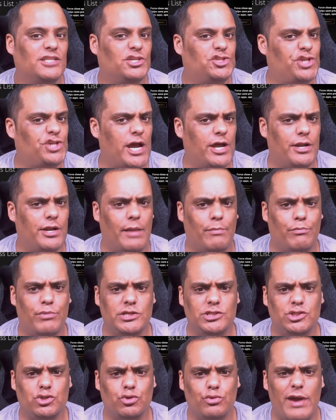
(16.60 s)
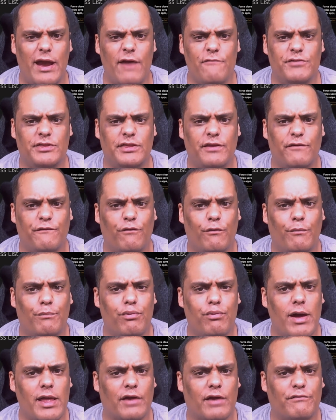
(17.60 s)
the channel that brings you everything from
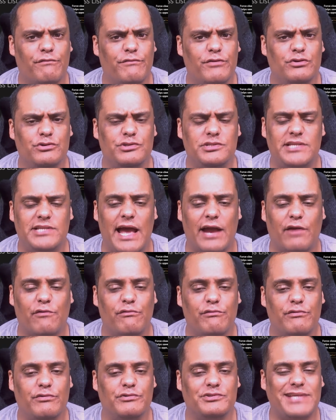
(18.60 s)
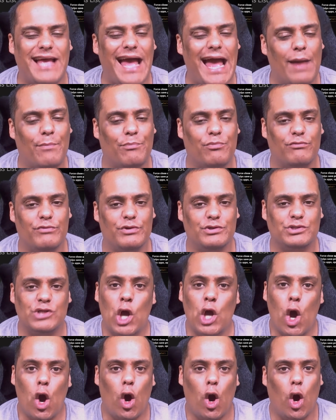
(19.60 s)
product reviews, tech reviews, app reviews,
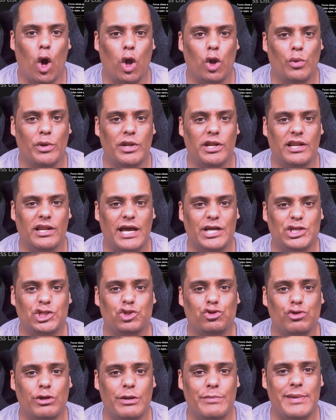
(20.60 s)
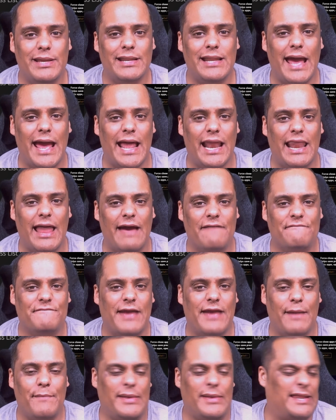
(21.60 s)
all the way to live streaming and live
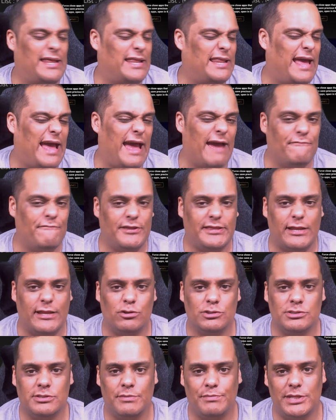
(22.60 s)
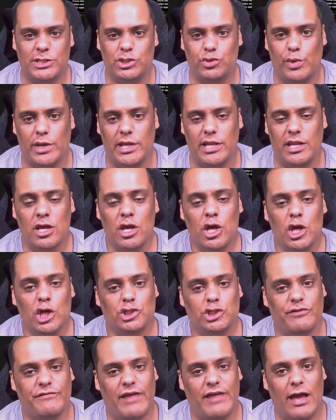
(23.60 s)
gaming and everything else in between.
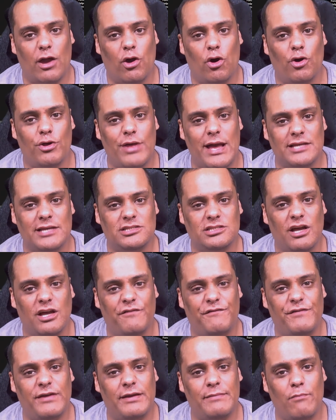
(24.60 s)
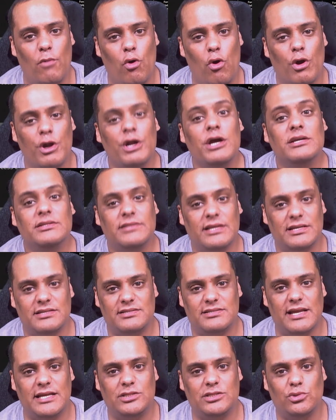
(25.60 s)
So if you like all that stuff and more, then
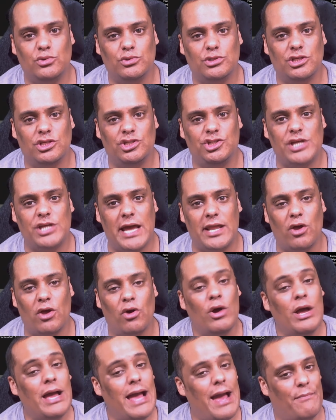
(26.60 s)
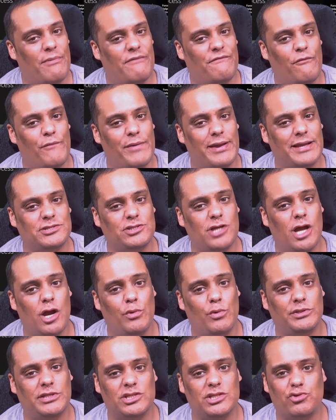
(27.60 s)
stay tuned to the channel. And before we get
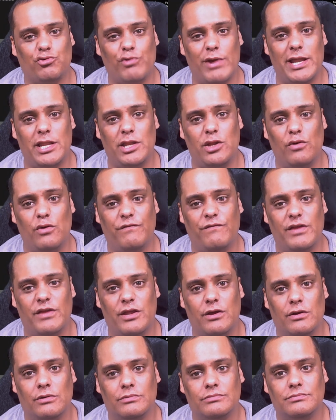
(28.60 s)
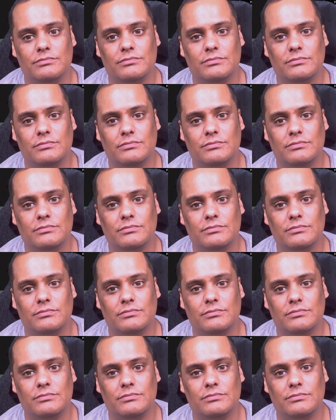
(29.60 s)
started with this great new video,